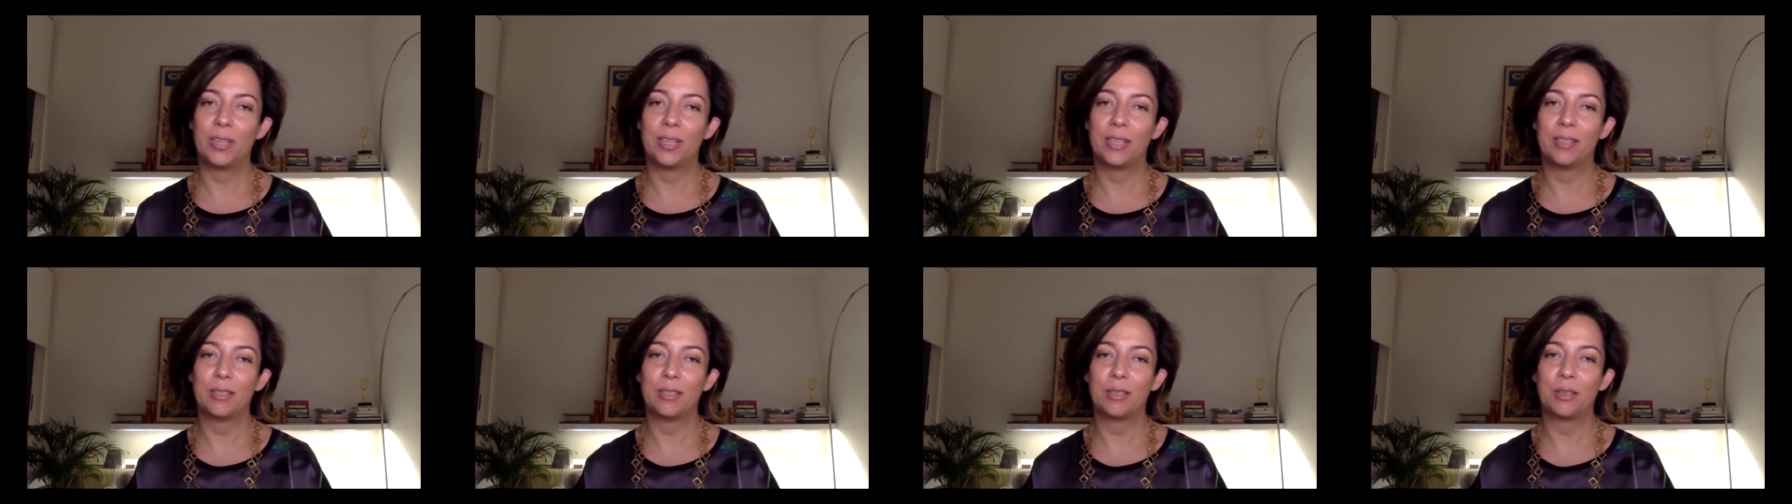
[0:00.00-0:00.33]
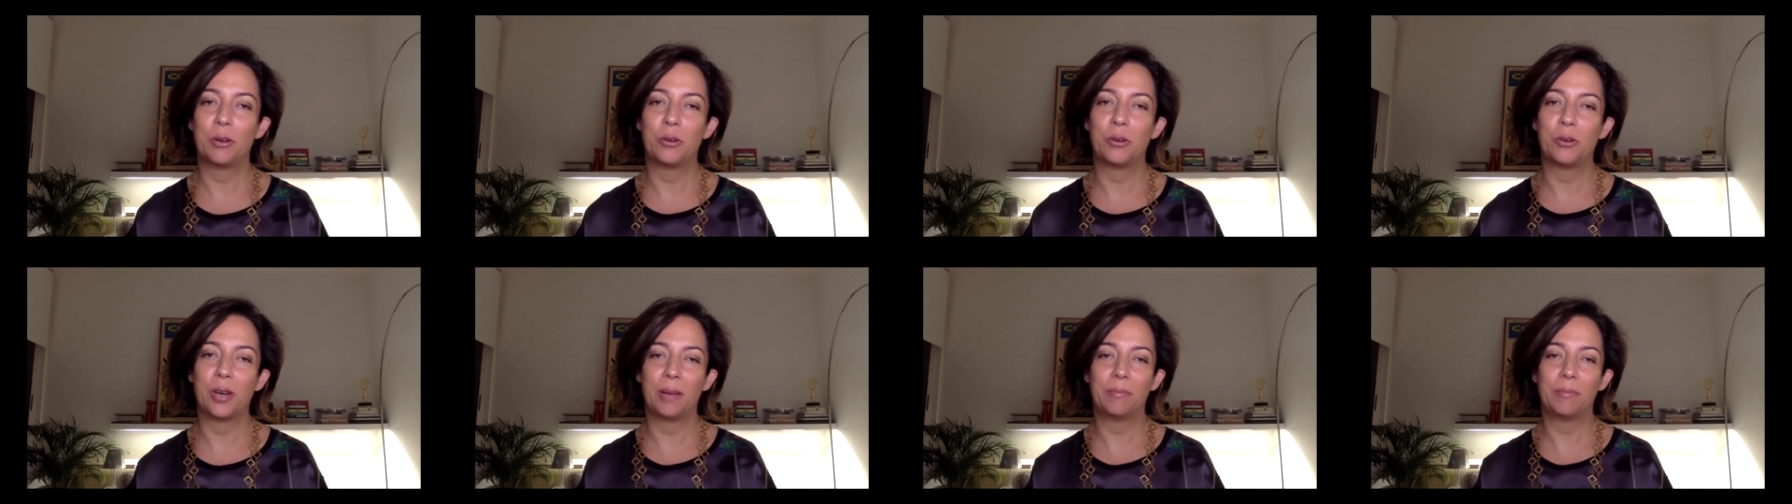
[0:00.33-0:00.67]
And
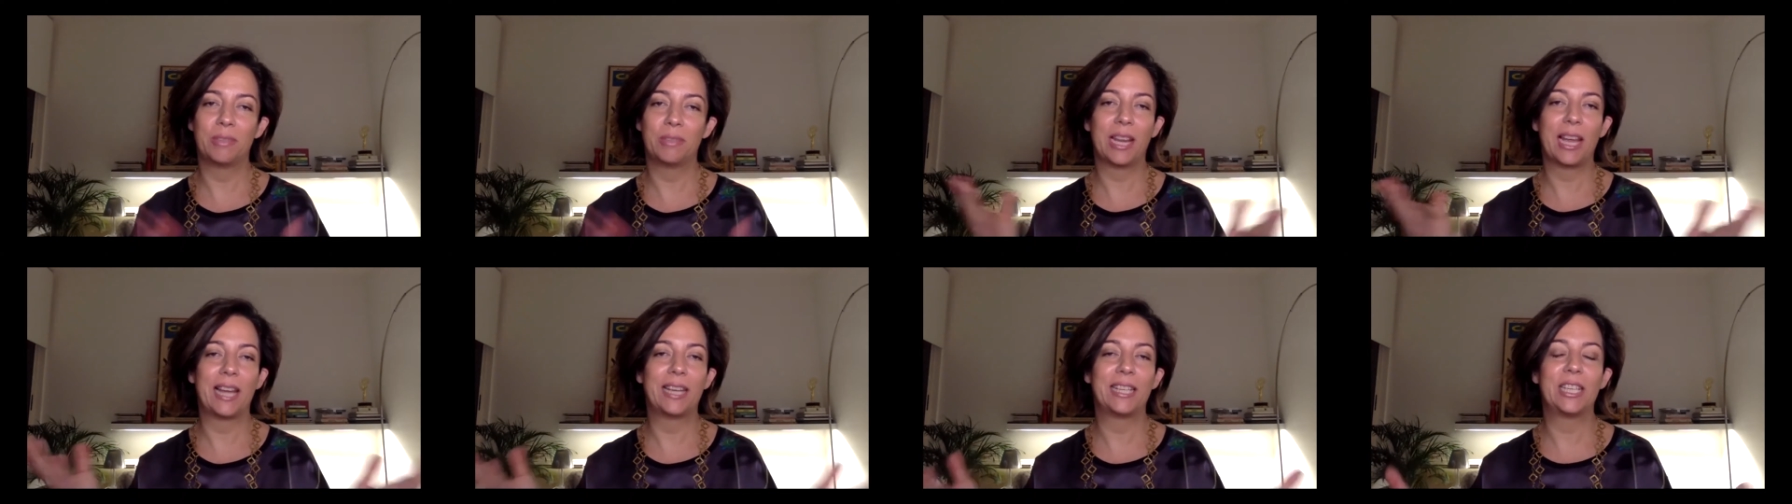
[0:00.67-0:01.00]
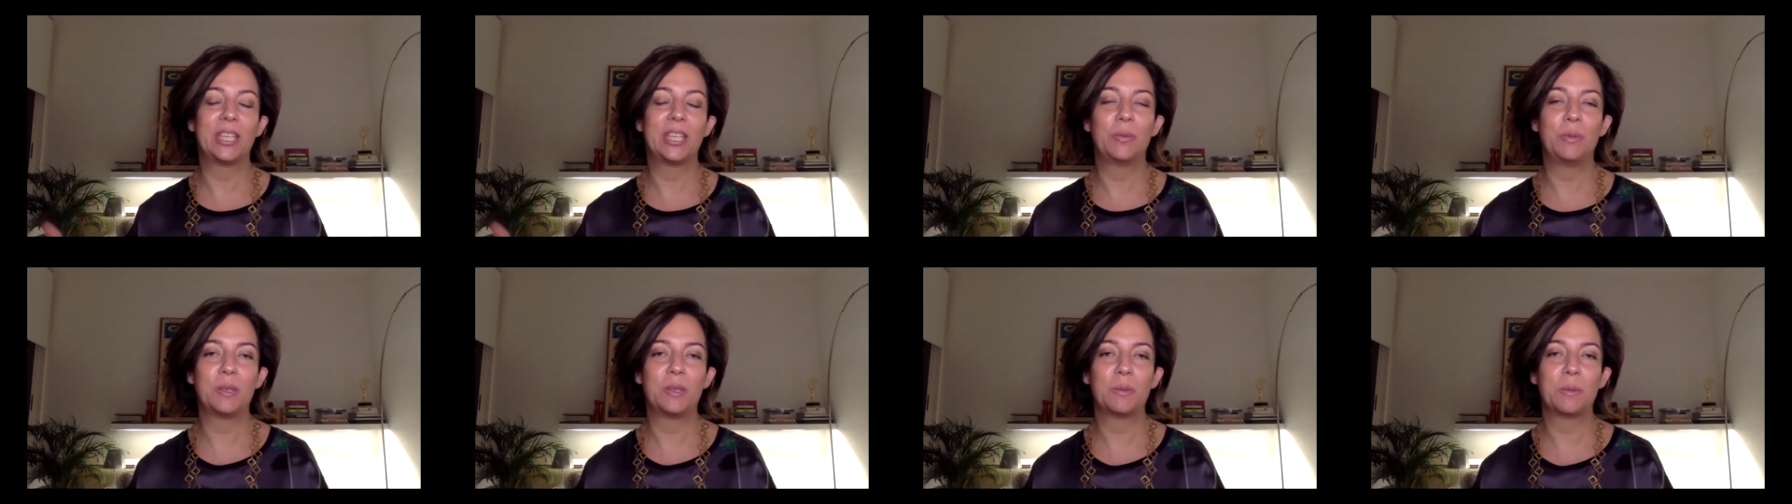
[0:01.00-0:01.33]
so I'm delighted
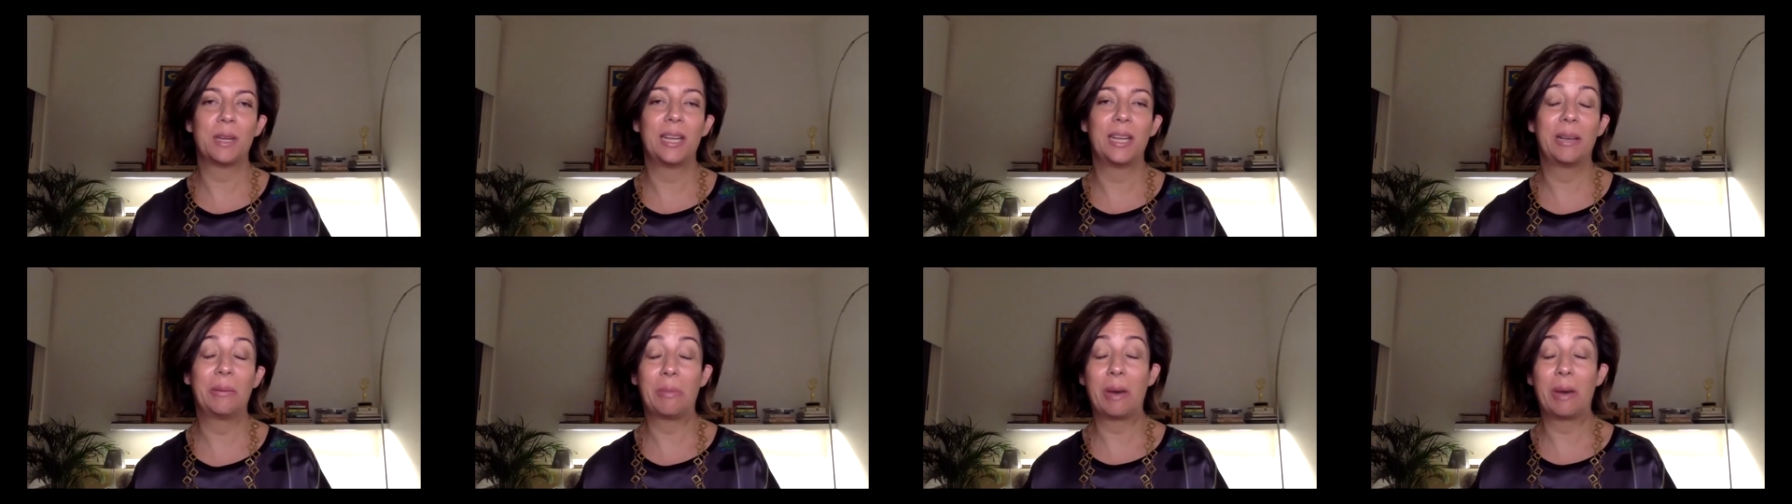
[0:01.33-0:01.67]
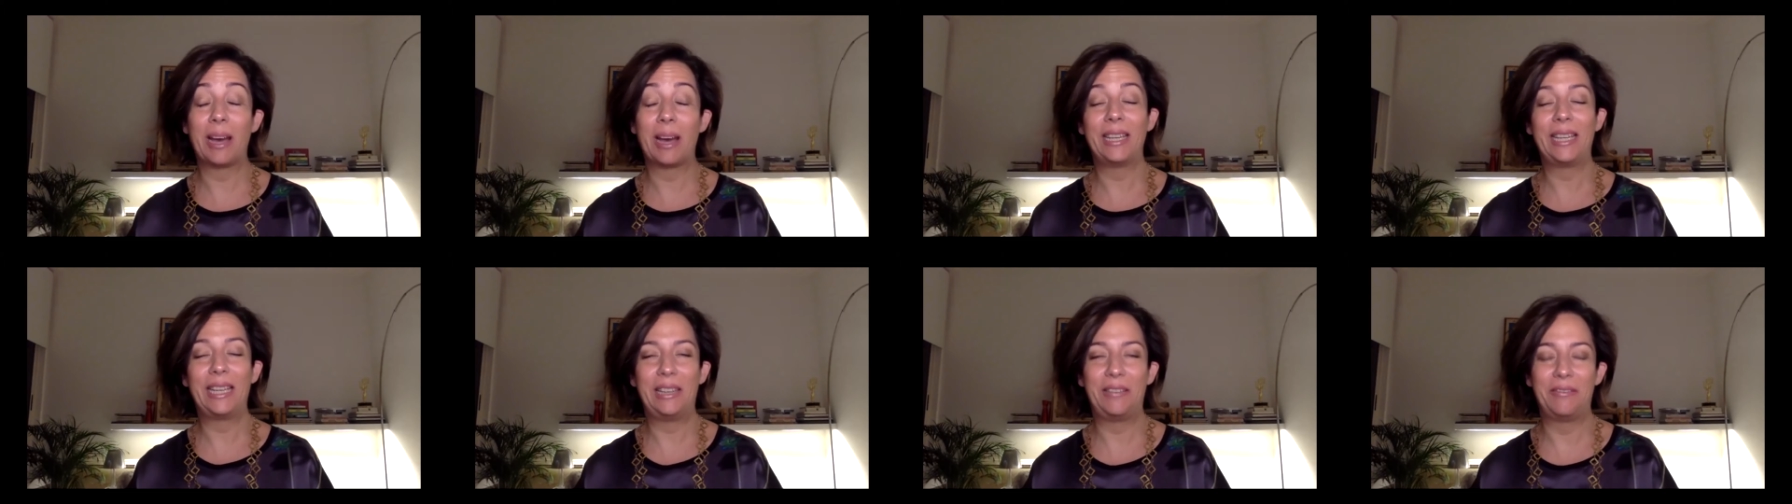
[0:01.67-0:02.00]
to be spending
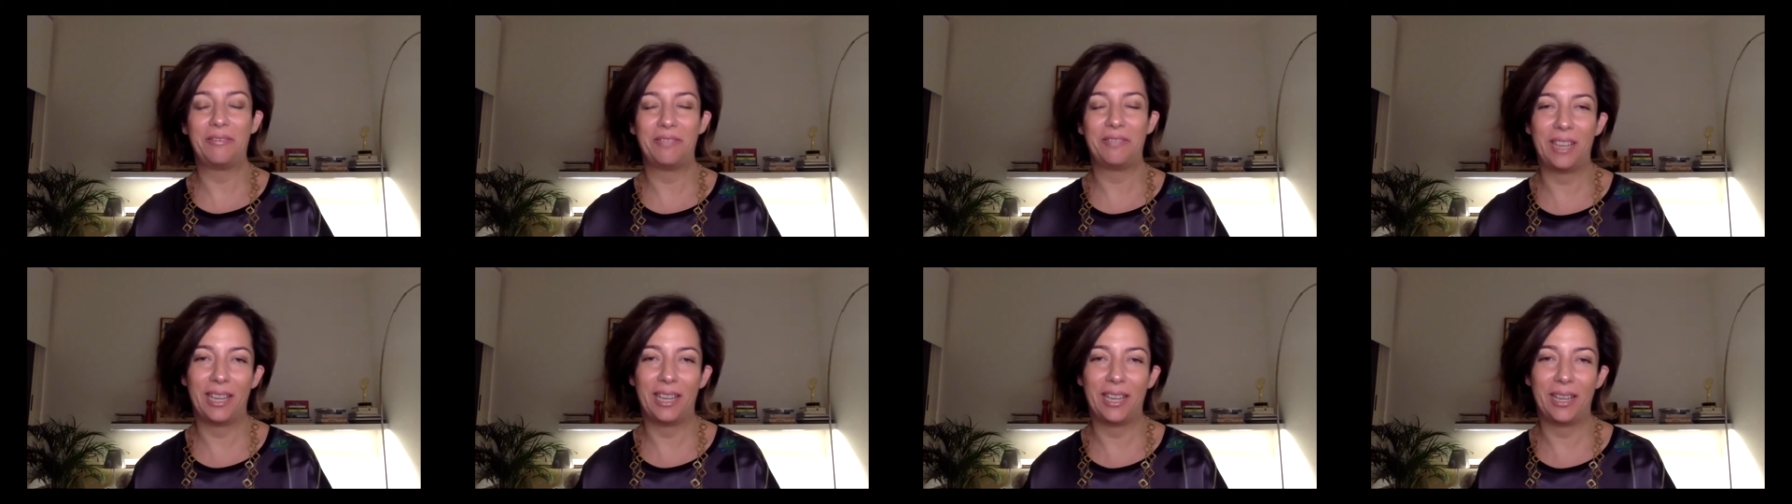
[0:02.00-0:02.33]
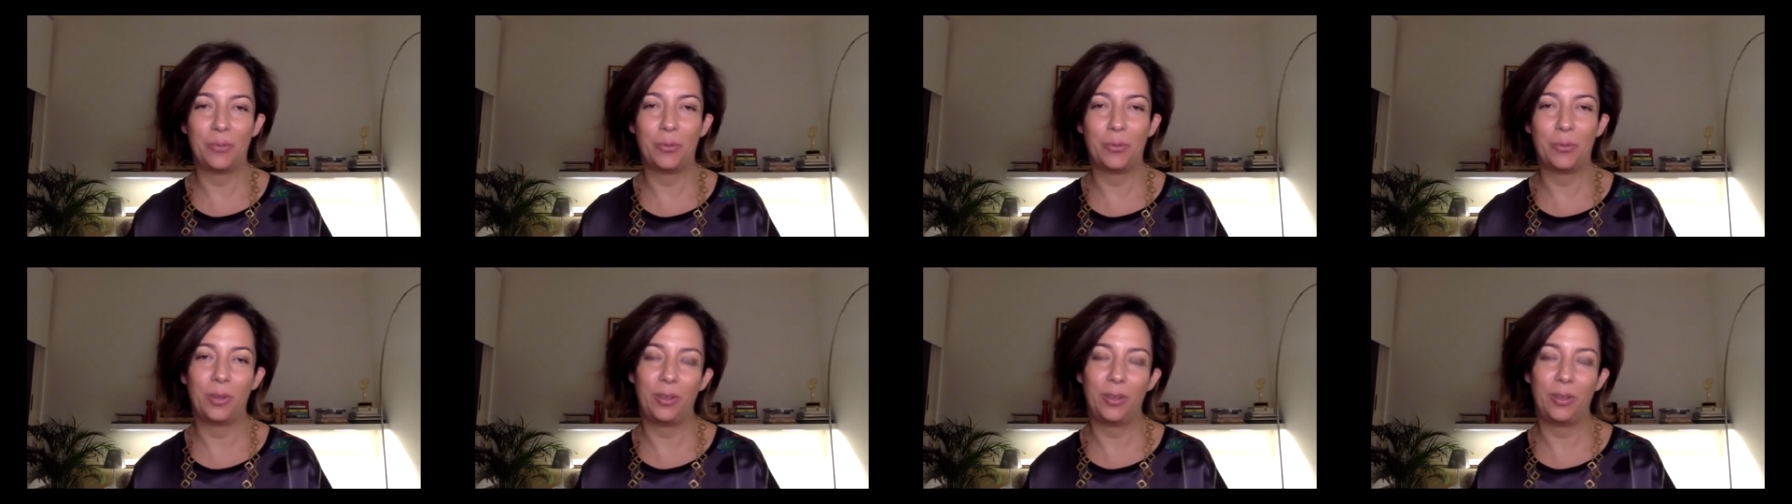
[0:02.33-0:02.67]
my evening
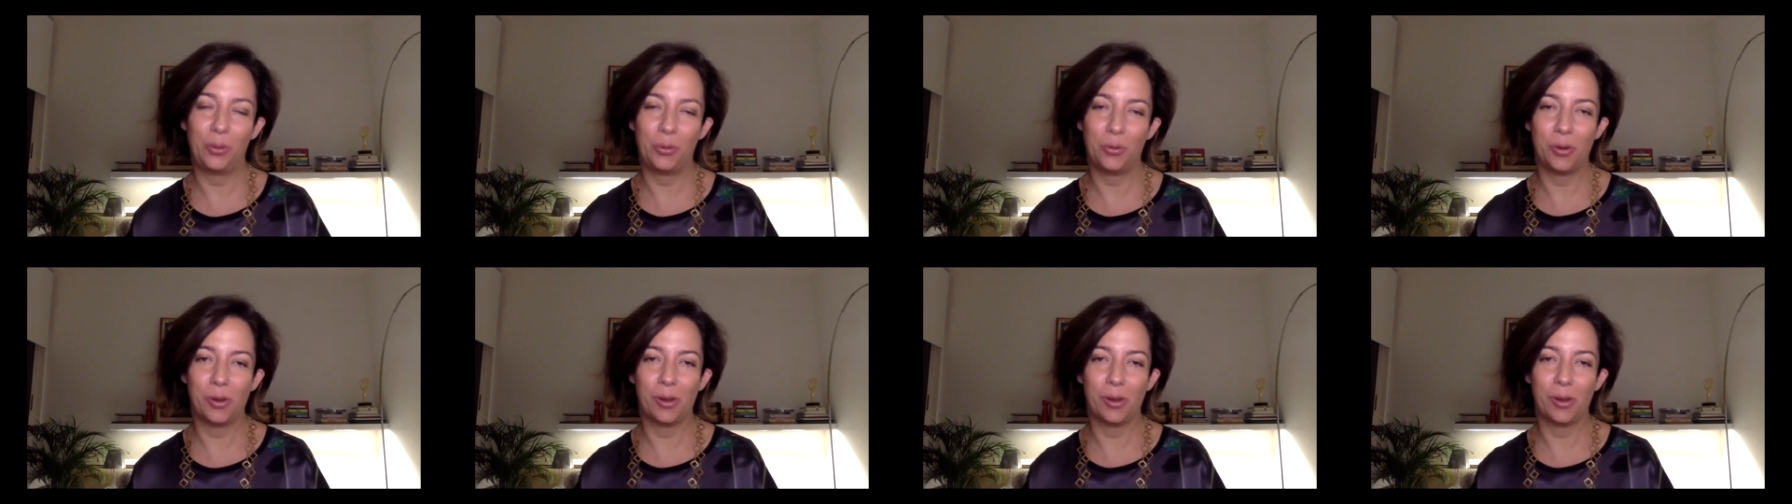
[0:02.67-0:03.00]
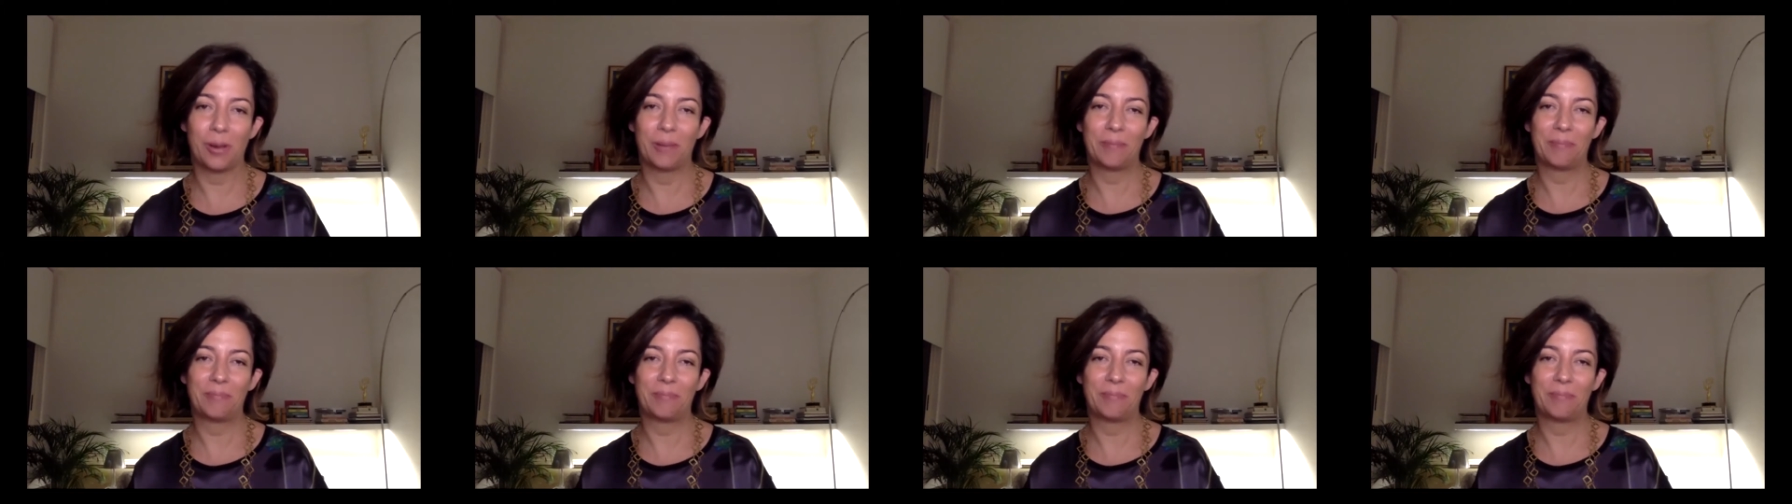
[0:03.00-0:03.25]
with you all.